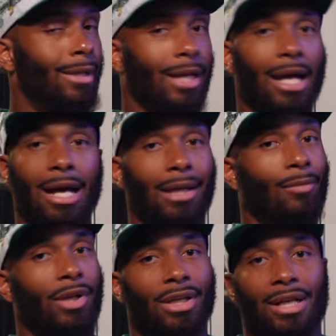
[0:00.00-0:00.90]
Nah, it,
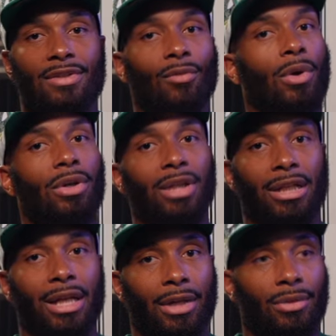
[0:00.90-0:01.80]
it, doesn't work like that.